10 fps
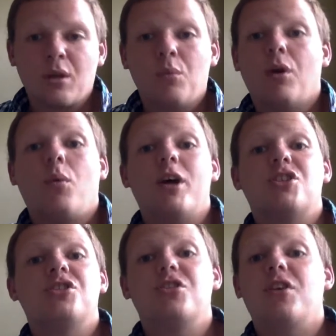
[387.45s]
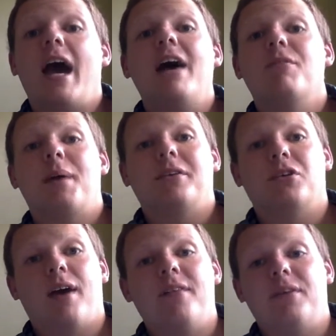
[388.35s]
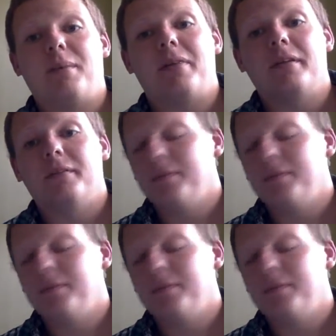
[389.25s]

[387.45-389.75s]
What questions do you have about the graphing method?